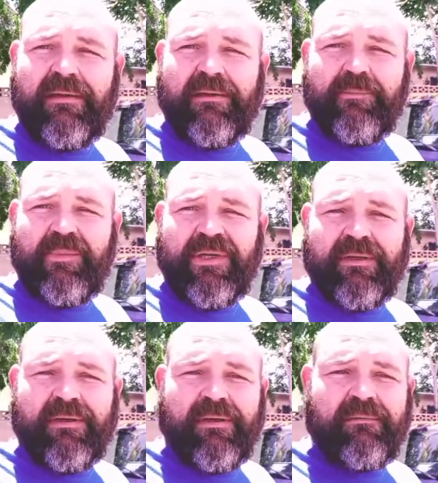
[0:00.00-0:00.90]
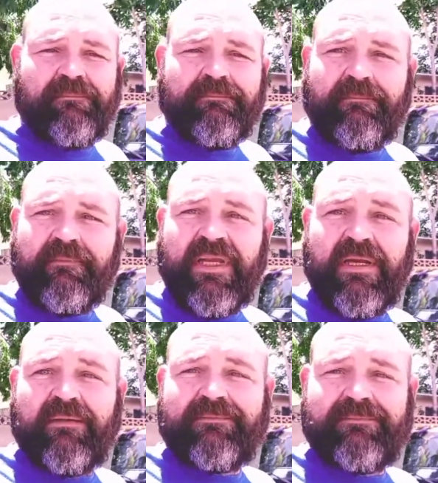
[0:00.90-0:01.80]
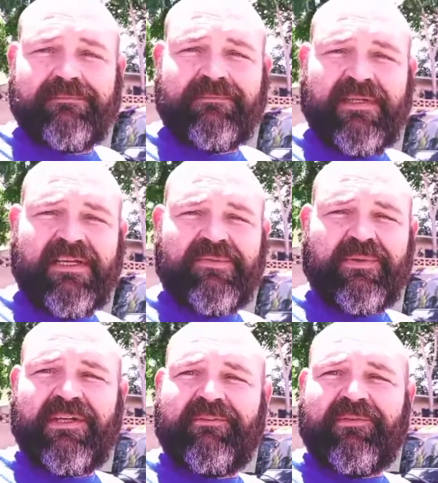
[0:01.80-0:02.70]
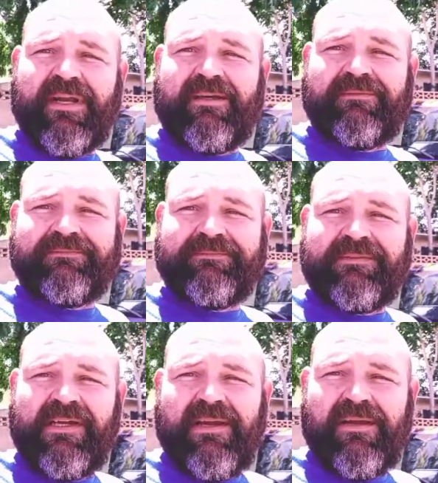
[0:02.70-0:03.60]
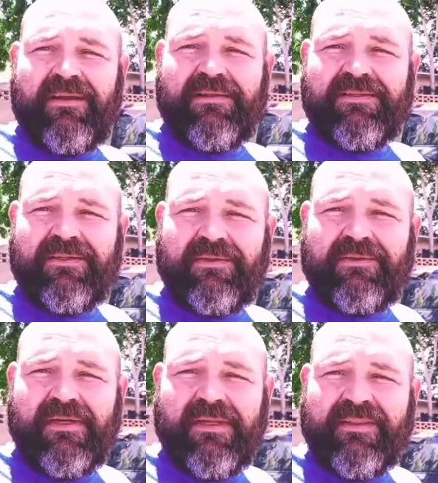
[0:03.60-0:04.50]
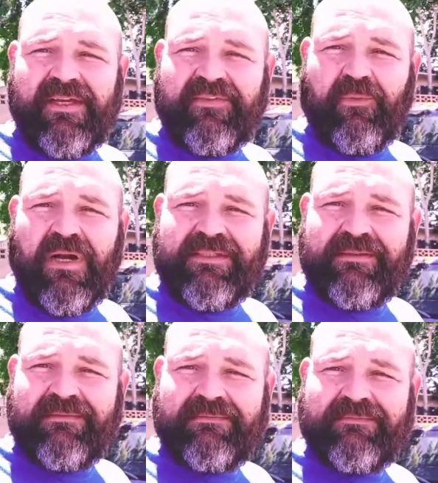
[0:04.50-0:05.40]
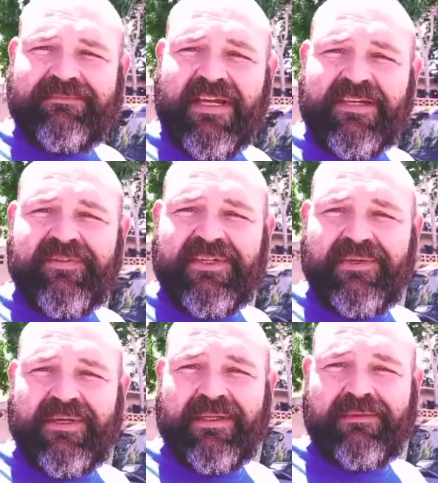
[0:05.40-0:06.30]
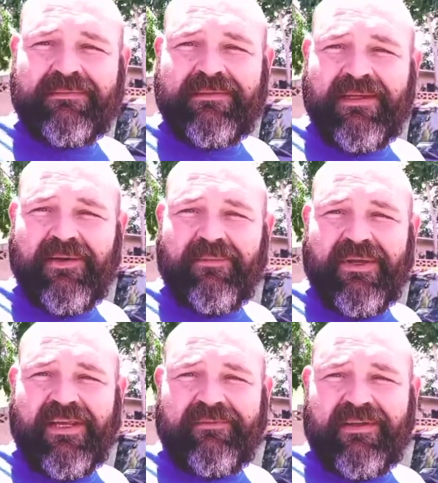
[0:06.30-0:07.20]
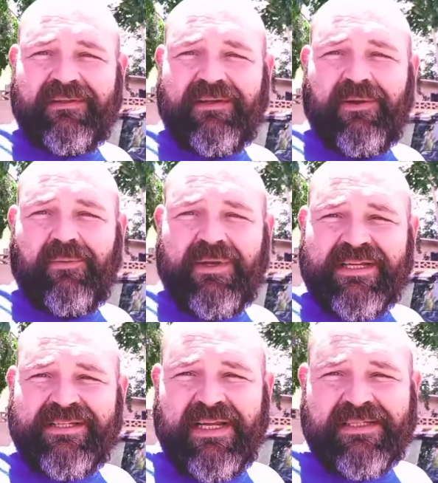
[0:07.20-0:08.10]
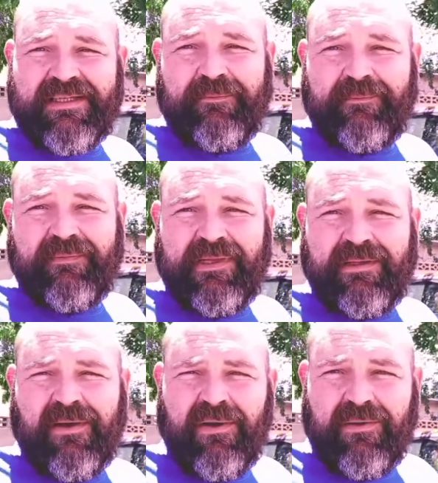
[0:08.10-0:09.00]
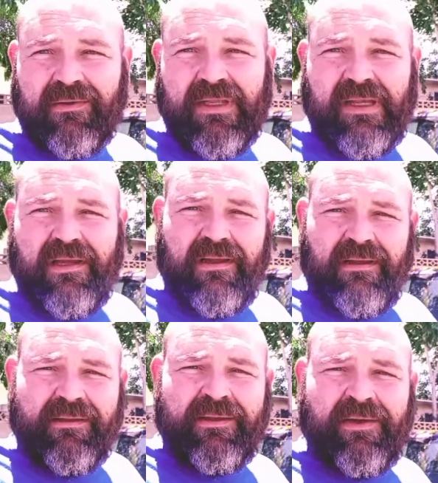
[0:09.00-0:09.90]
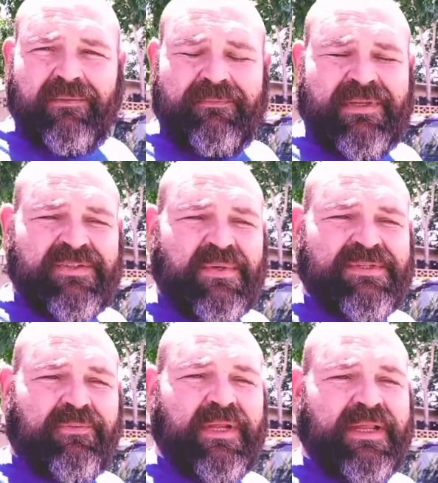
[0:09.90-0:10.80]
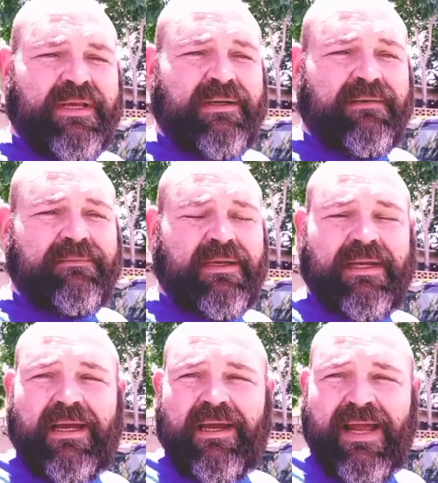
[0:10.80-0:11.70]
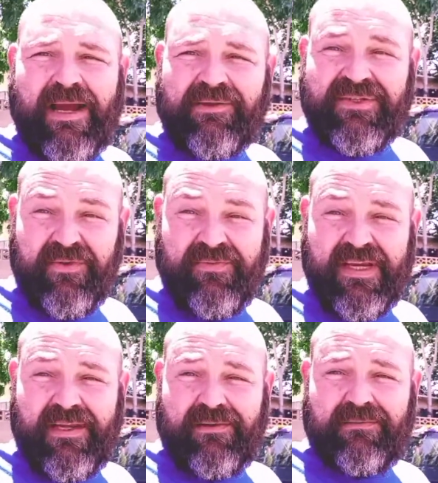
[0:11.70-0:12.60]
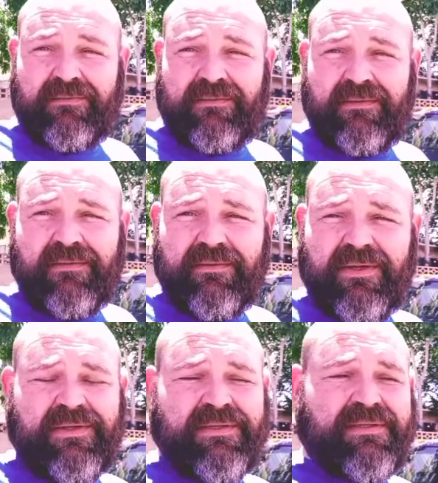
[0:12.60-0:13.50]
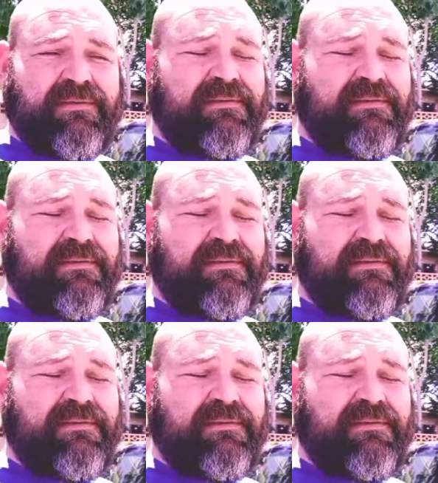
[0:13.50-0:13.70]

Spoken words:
But yeah, I guess we're done for now. So thanks for watching. Thanks for tuning in. We love you. We'll catch you next time. And oh, you know, this wasn't really a how-to video. There's